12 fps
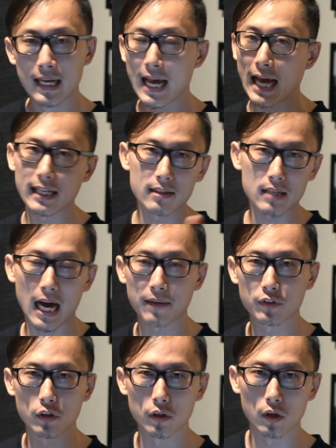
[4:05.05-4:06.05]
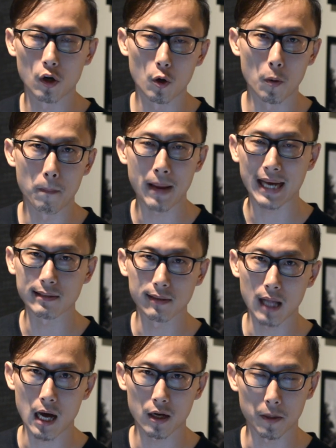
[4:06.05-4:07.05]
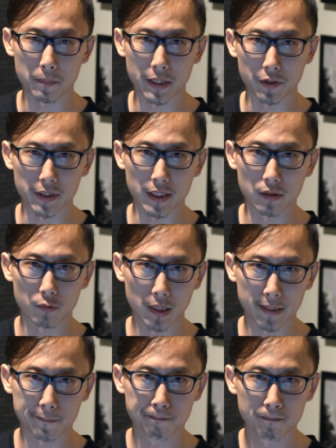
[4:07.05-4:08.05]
at least after their whole patent lockup period, right?